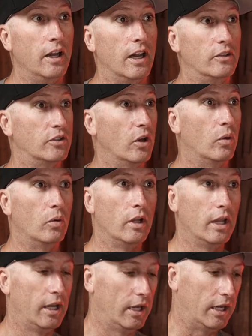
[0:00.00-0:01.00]
And so
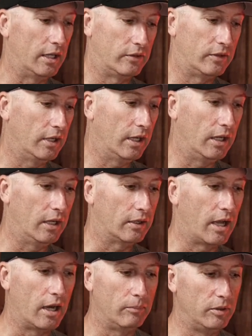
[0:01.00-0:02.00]
it
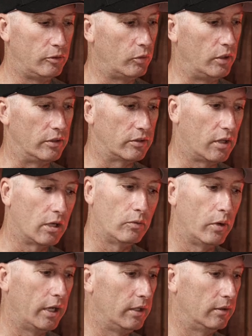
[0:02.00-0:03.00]
kind of between slug
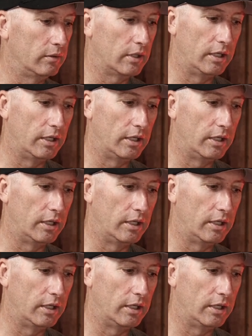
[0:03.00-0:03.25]
weight,